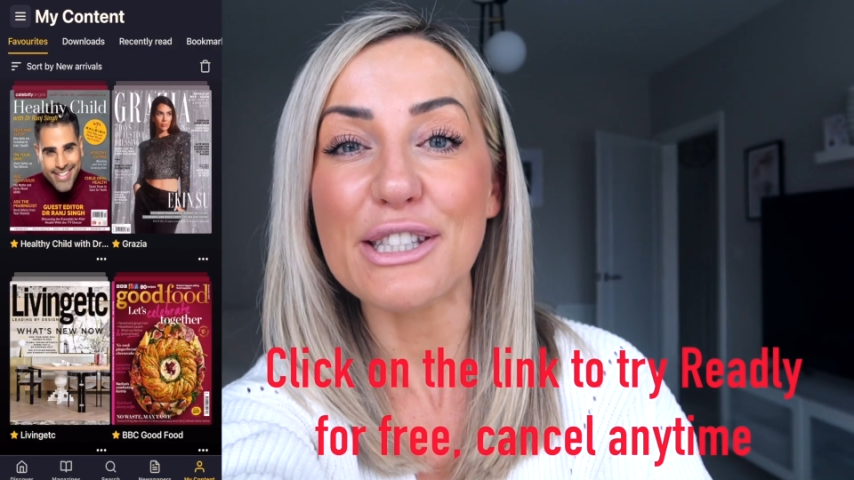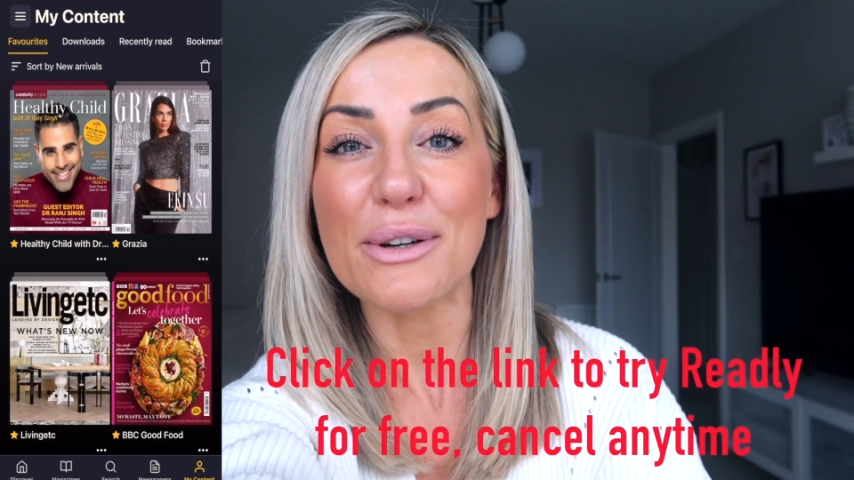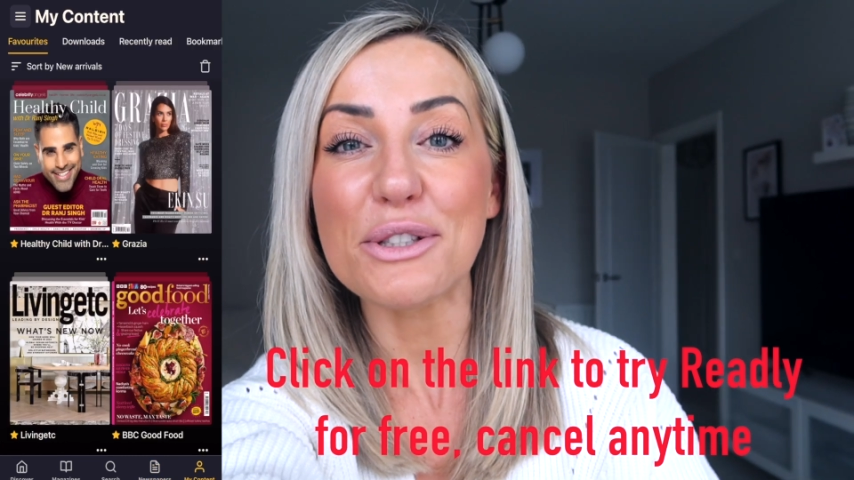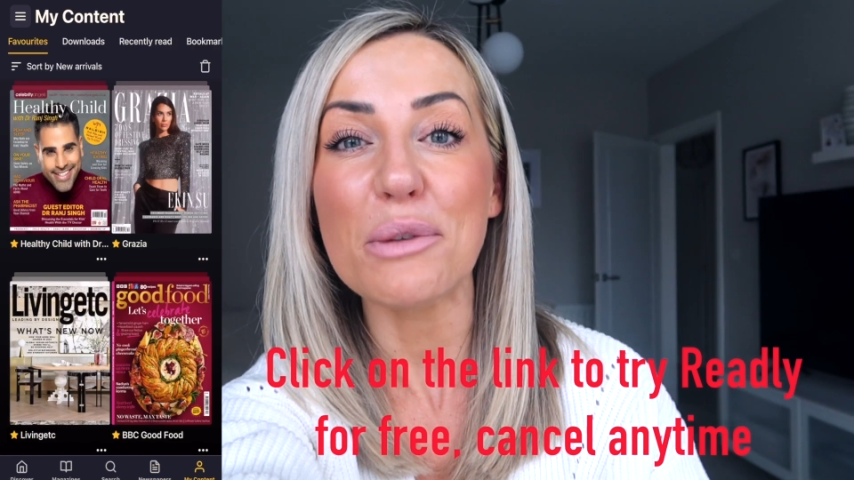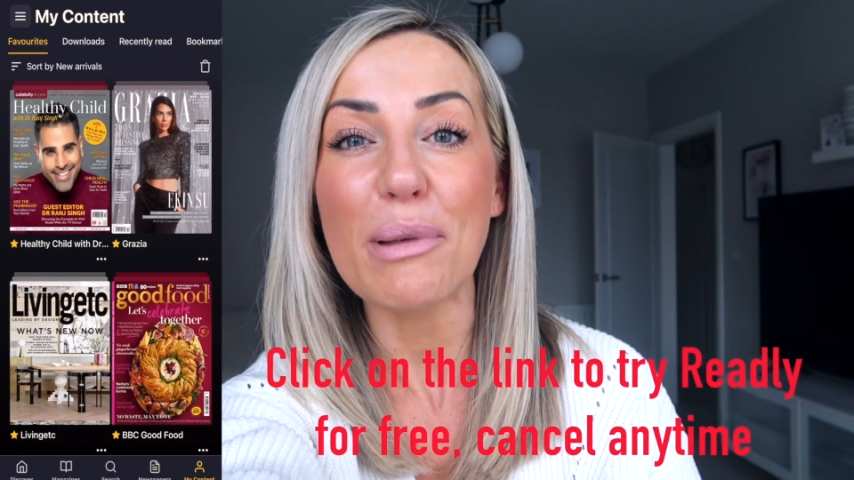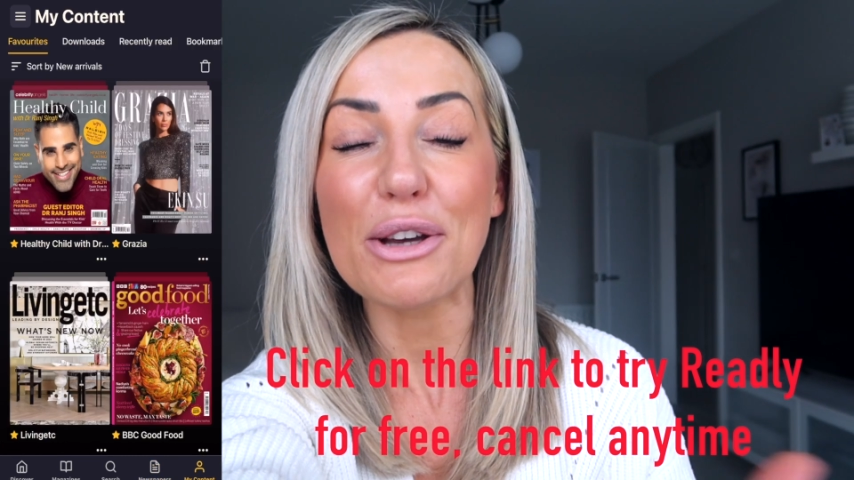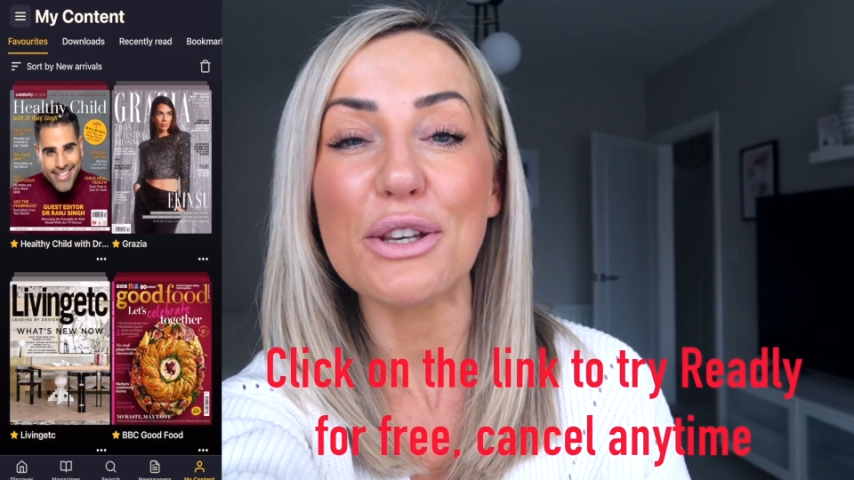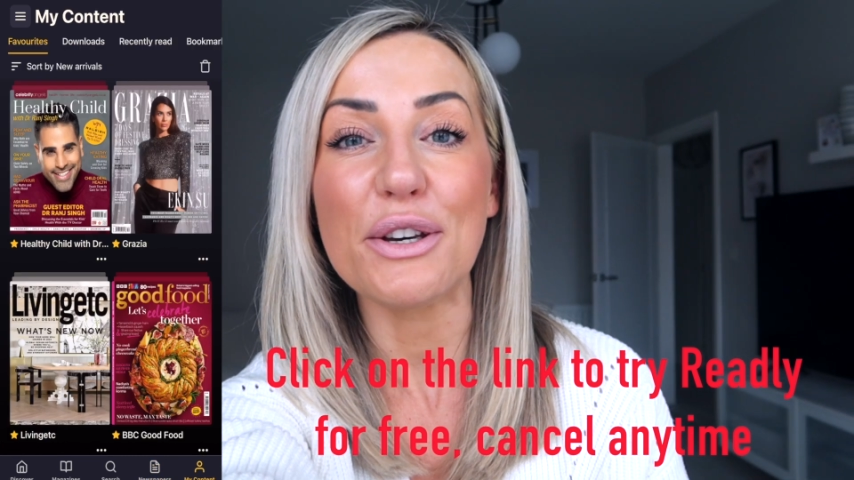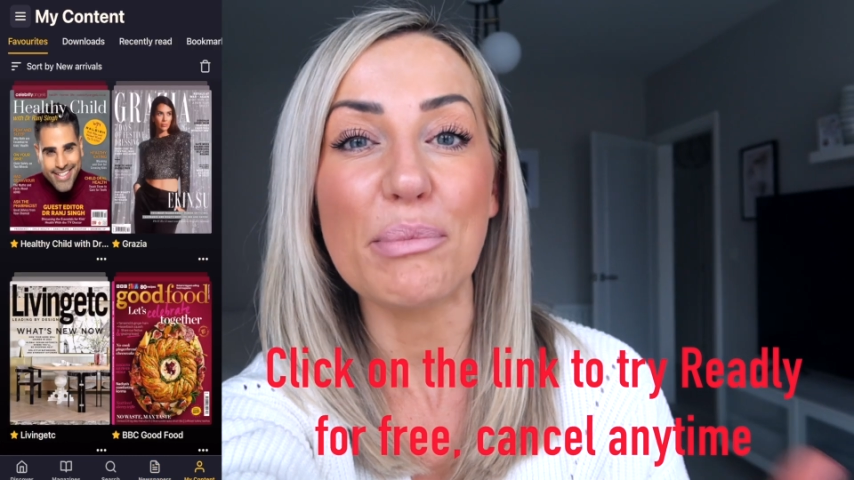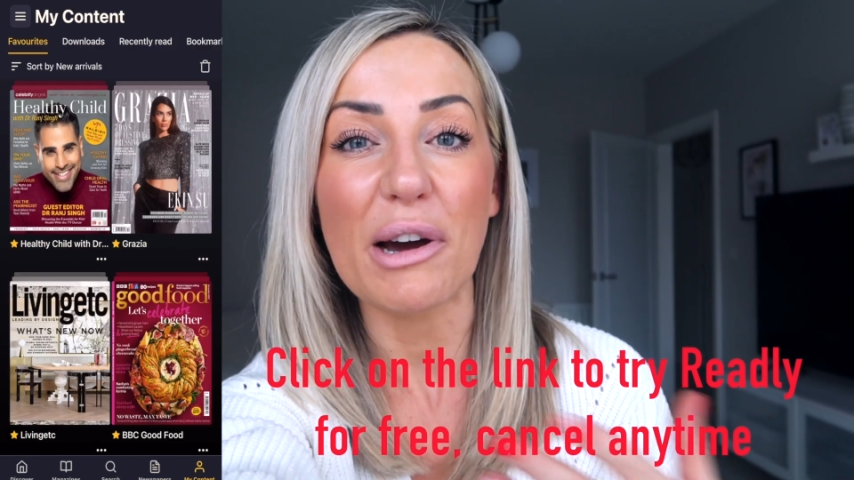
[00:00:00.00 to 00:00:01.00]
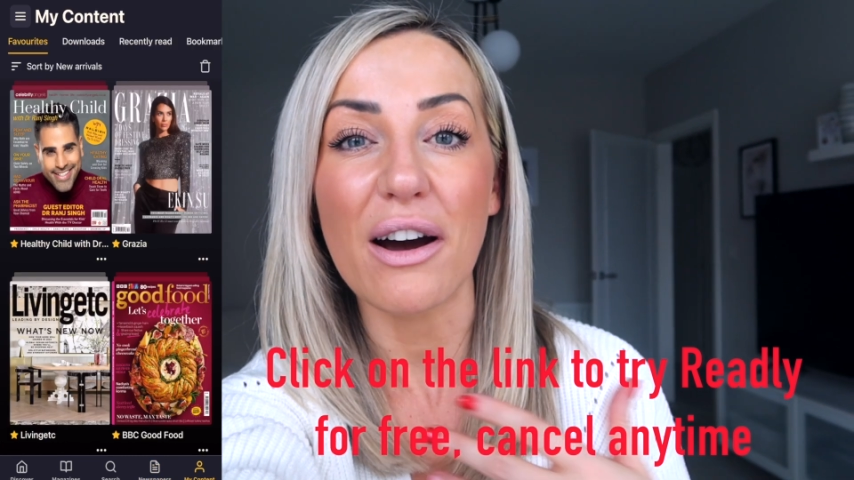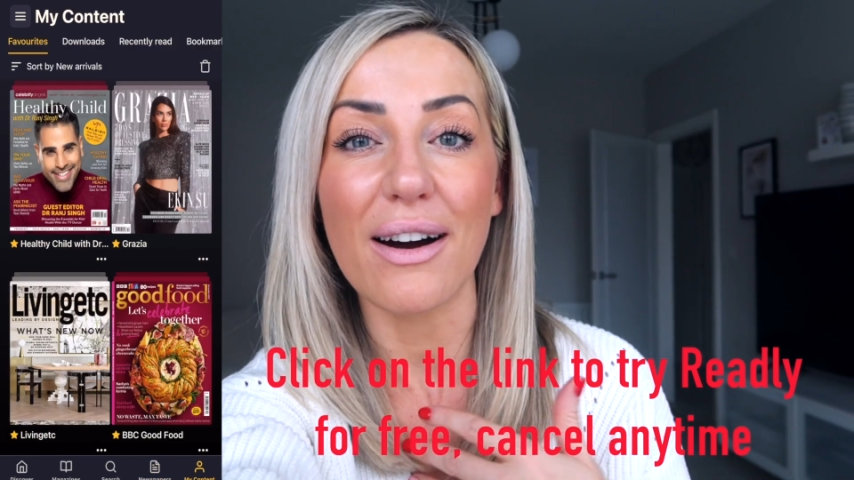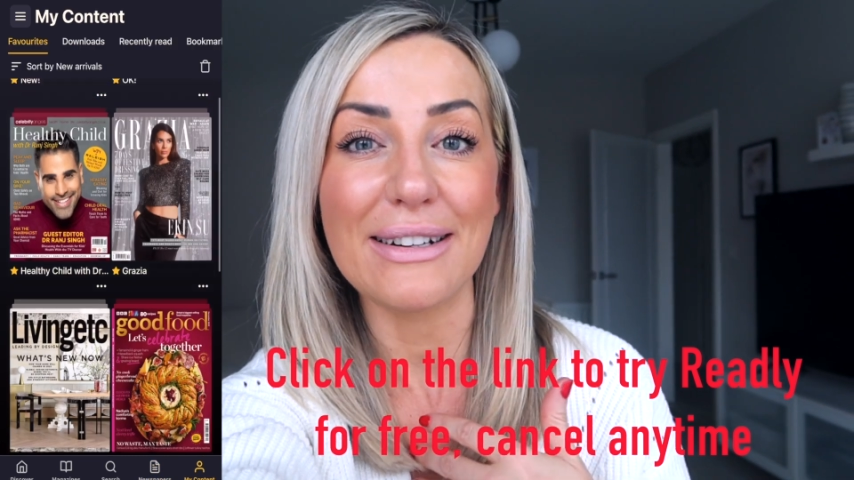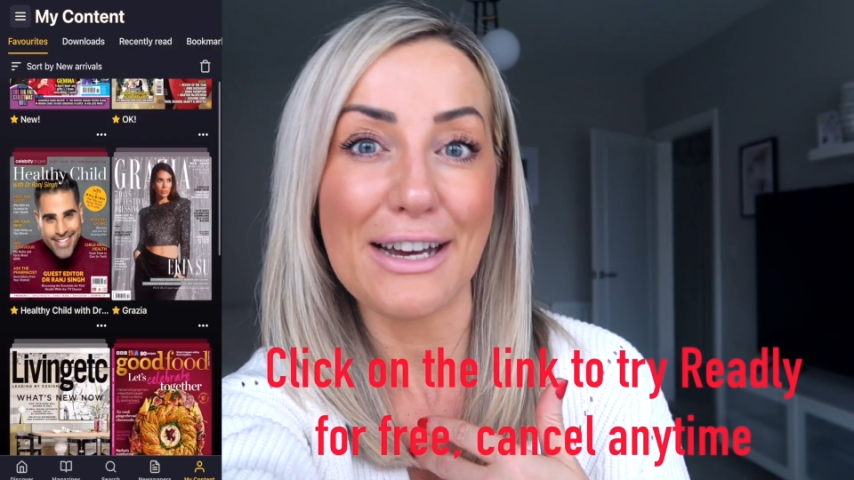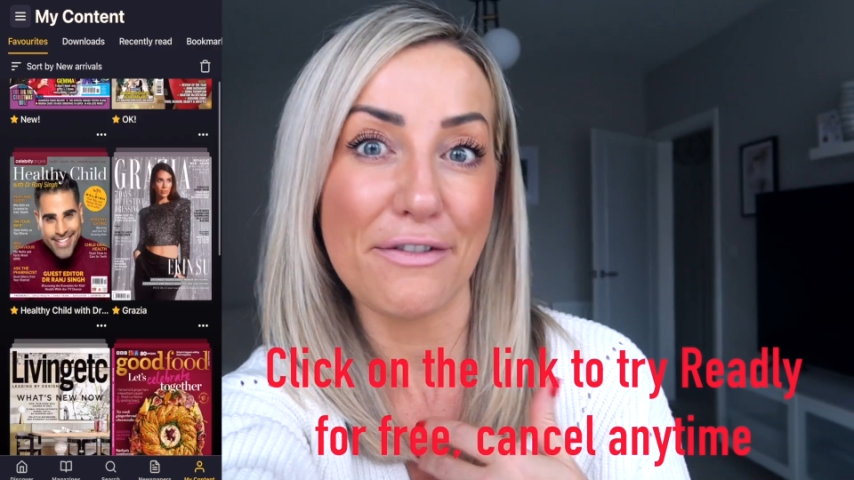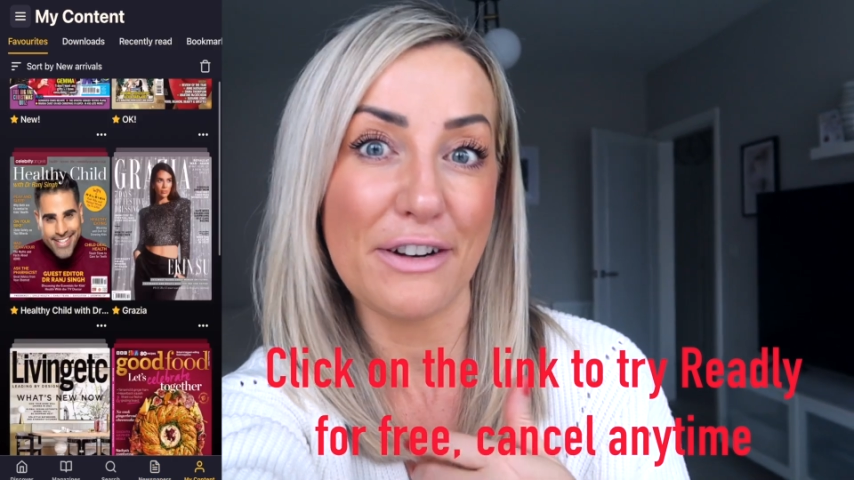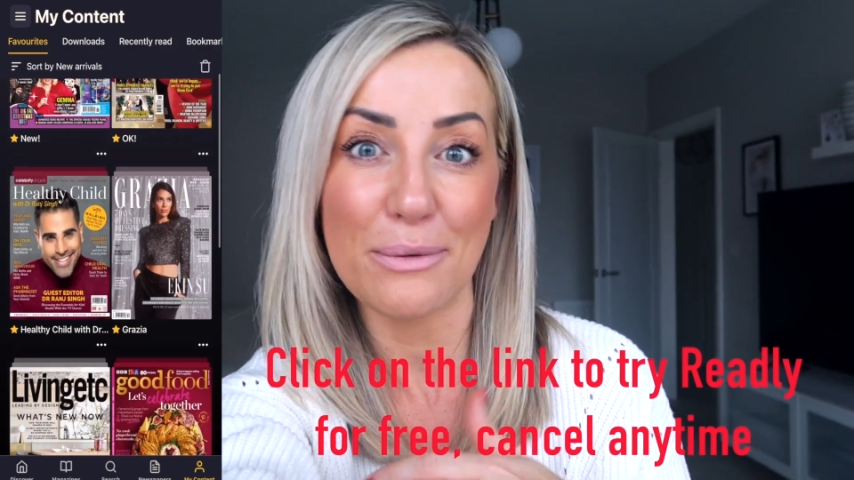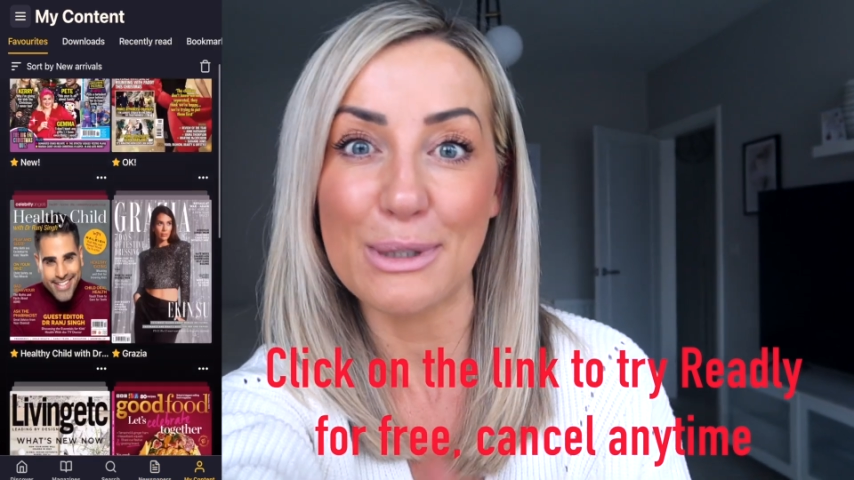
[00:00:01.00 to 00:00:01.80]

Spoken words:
So I don't know about you, but I definitely